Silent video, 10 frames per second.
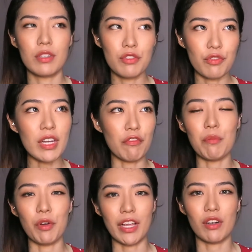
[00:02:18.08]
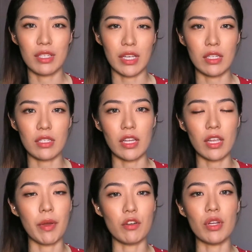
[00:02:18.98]
three different molecular sizes that you can
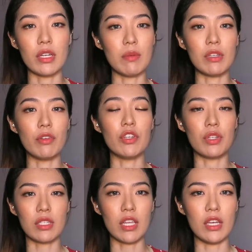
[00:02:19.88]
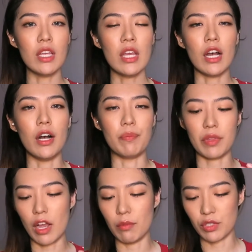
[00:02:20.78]
penetrate deep down into the skin,
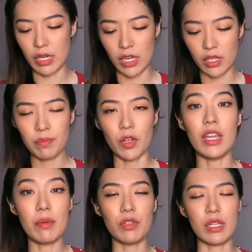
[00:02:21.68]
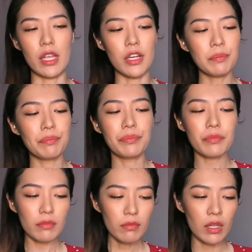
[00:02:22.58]
innermost layer.
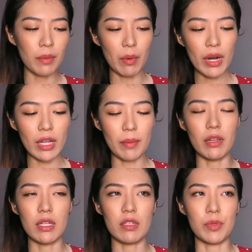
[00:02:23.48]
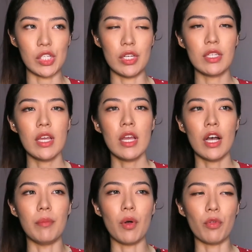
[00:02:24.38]
But what I like about this is because
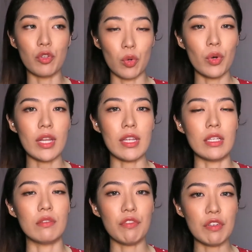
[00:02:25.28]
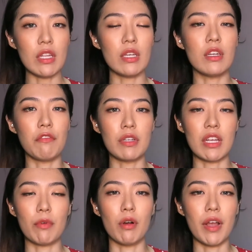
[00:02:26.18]
although that it has 15 different
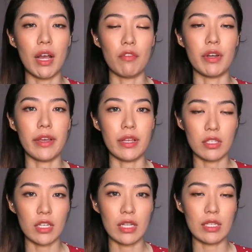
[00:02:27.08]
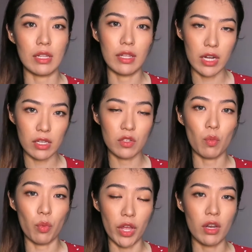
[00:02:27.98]
type of hyaluronic acid, it is the lightest
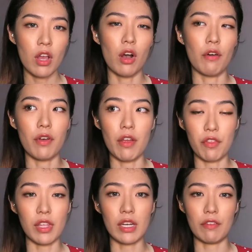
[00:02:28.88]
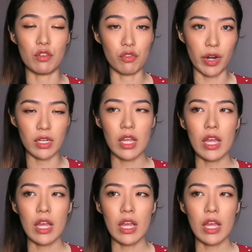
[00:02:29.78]
one of everything that I've tried.